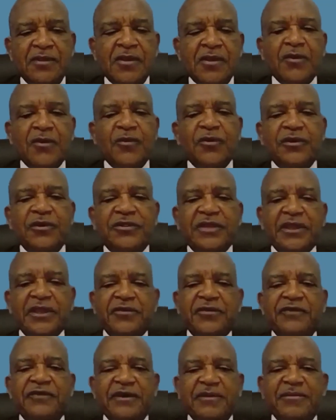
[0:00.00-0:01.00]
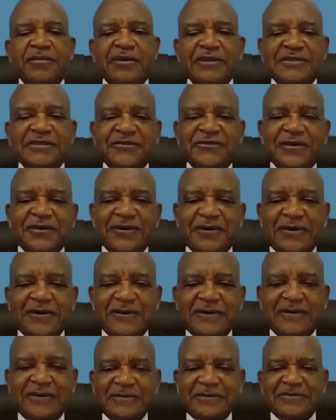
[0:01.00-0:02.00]
Well, thank you very much
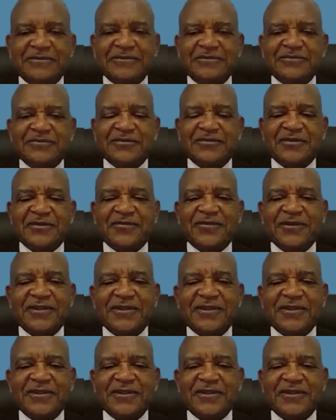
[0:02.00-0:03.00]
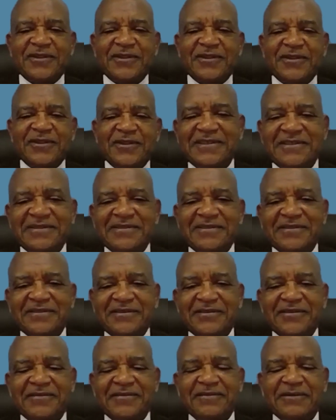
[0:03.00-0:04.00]
for that
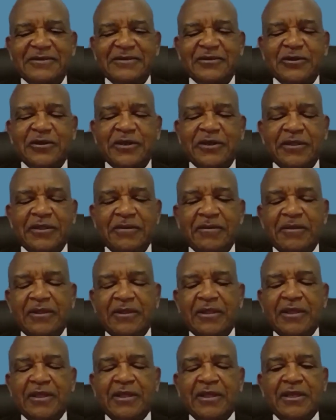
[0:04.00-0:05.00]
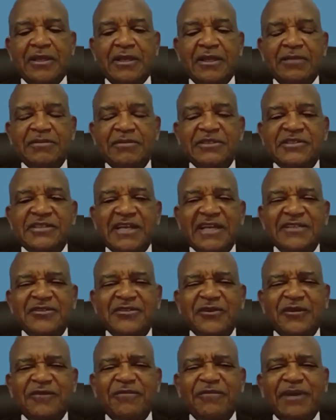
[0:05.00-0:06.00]
question, Reverend Tony. Let me start
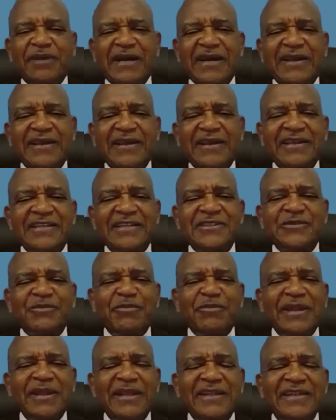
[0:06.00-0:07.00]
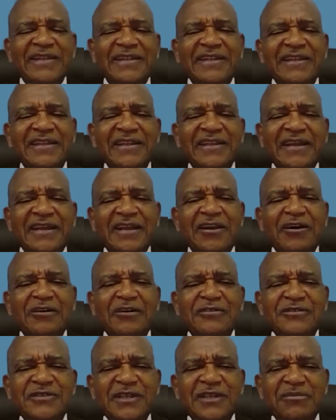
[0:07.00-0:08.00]
off by explaining the
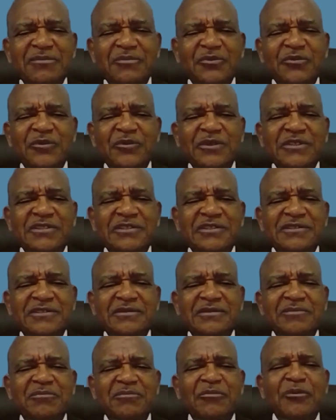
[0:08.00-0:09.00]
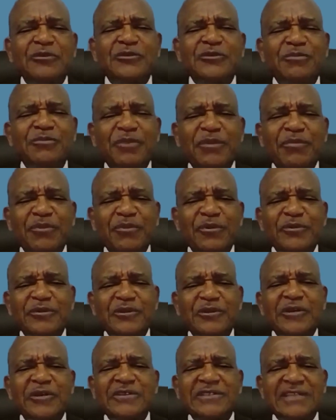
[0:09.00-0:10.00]
concept which most people
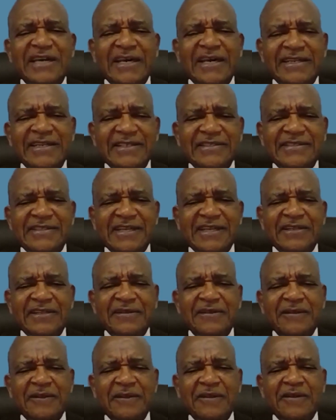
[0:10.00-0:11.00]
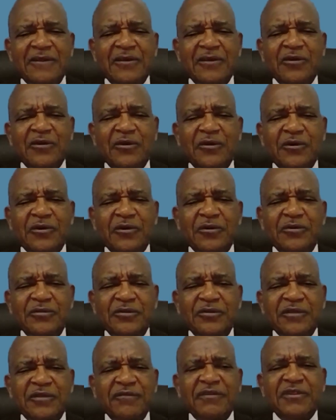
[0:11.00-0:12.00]
don't understand. or
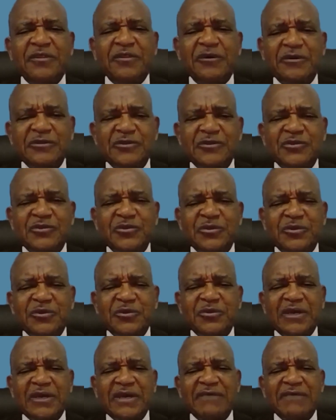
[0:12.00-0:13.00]
even those who have